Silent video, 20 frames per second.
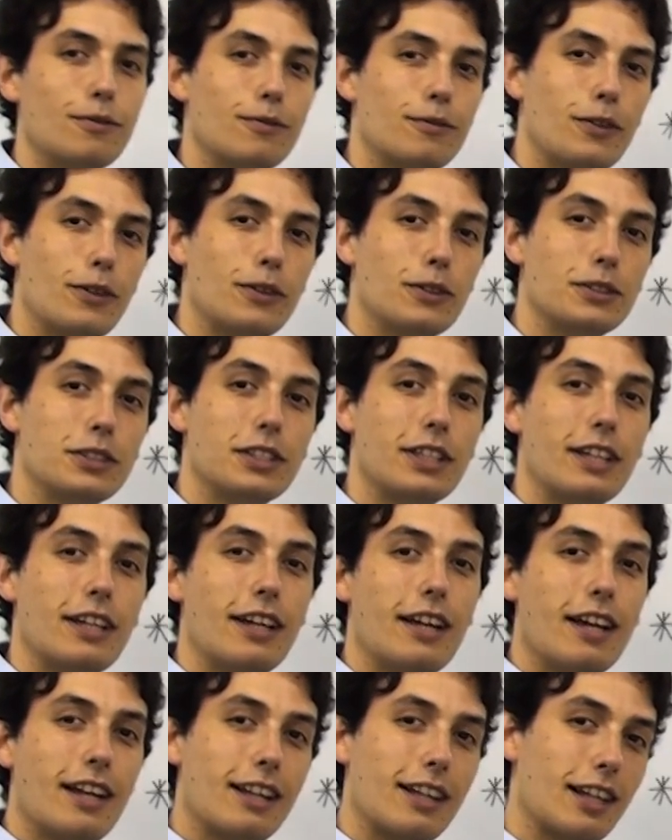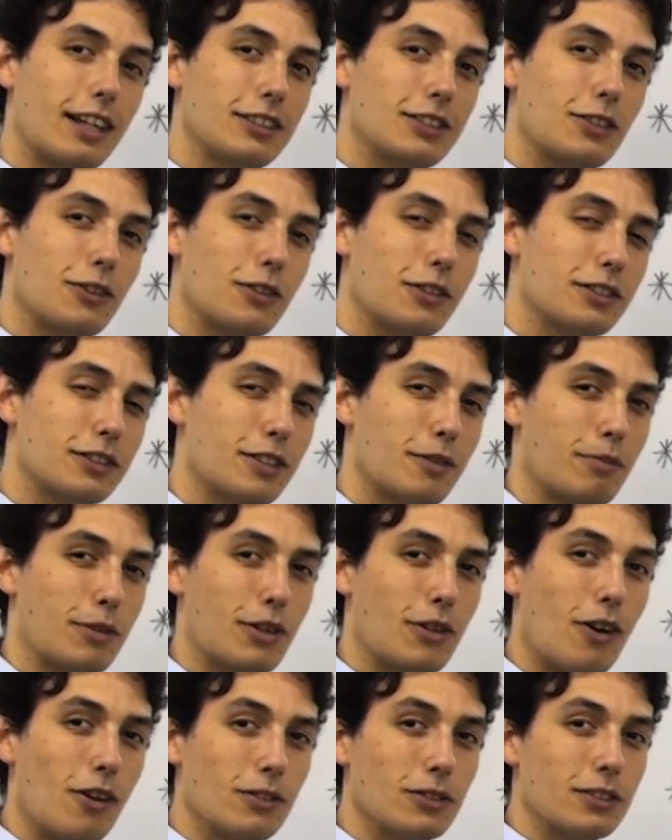First, let's look at
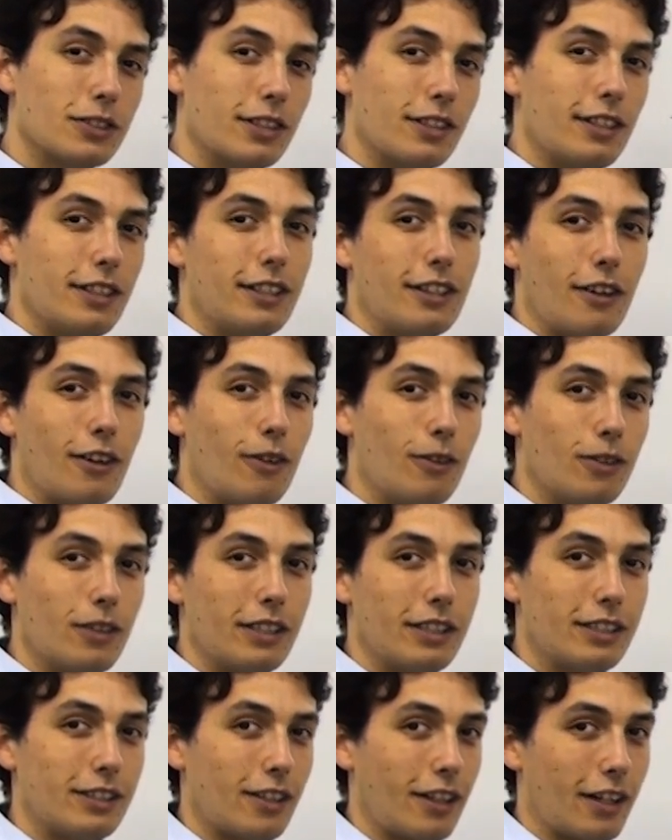some consonant-only